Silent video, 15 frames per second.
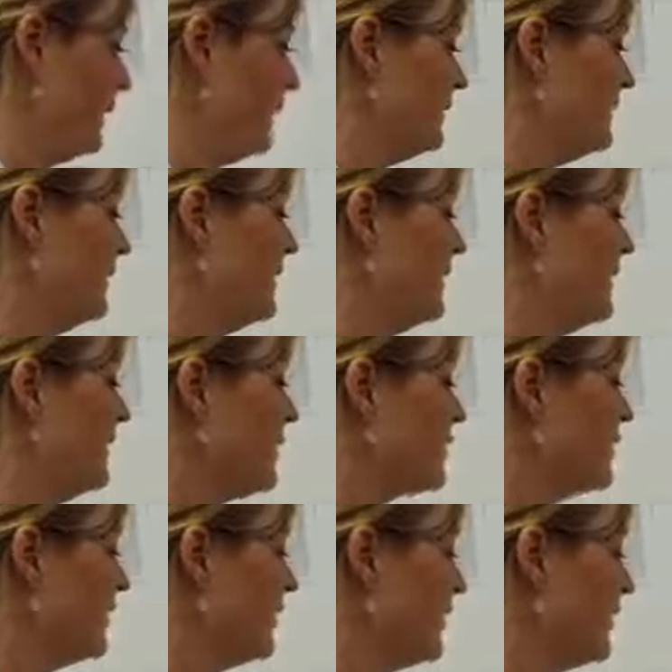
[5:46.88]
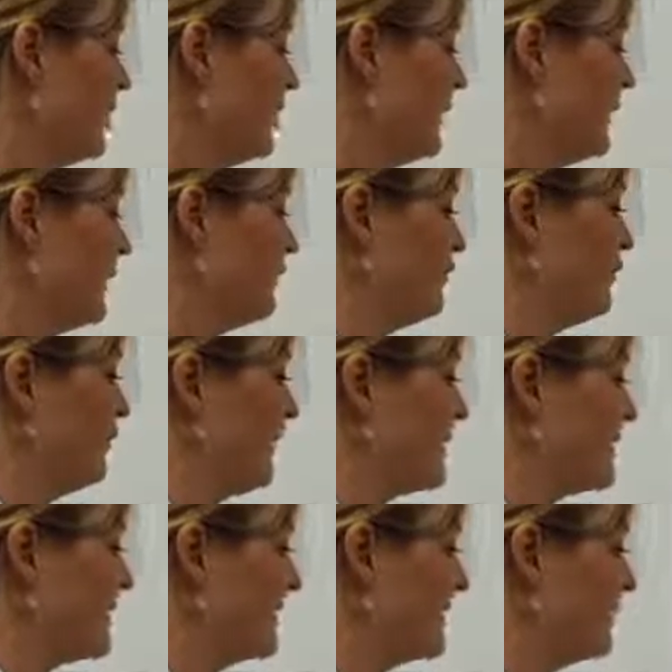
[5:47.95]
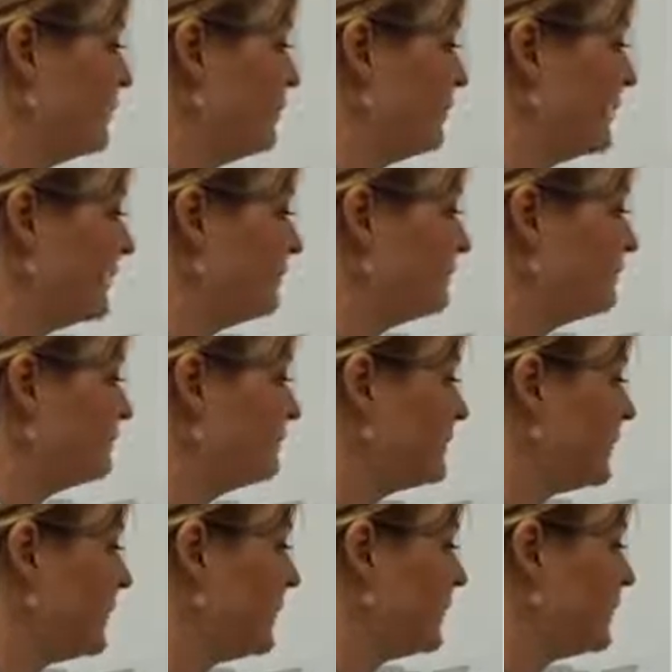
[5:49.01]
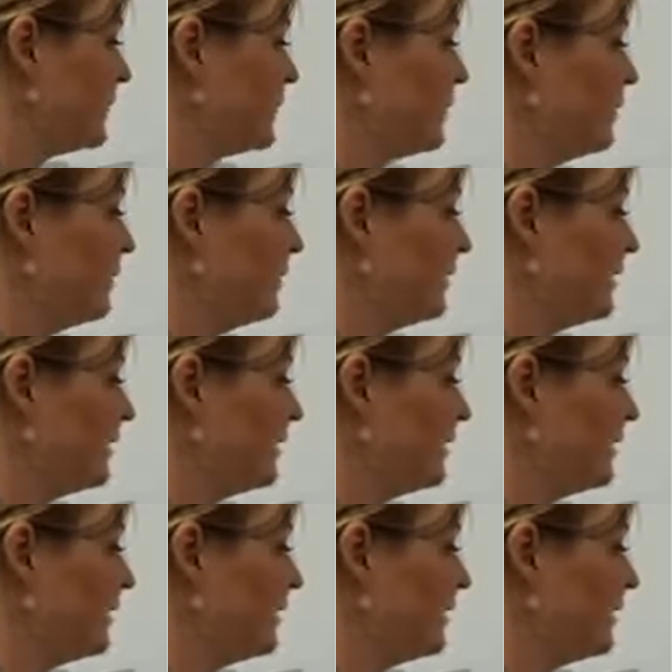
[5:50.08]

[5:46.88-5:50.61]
Okay, so I'm going to go in and phase it a little bit on